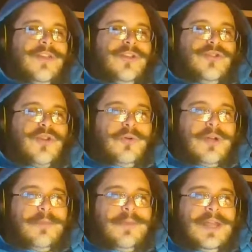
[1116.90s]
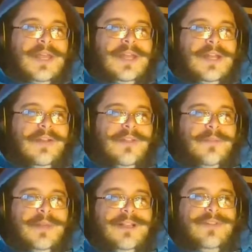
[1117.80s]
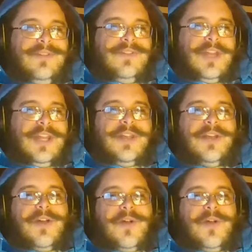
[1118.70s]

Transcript: they showed up in the middle of a city